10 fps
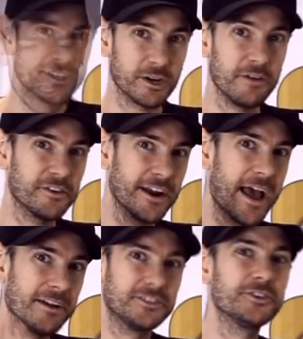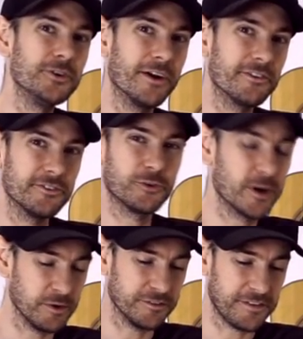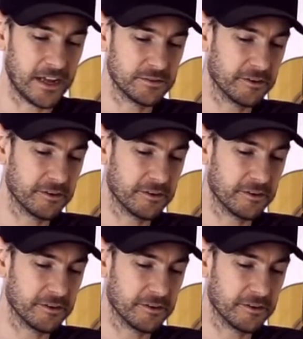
So we've got our 220 mil fans.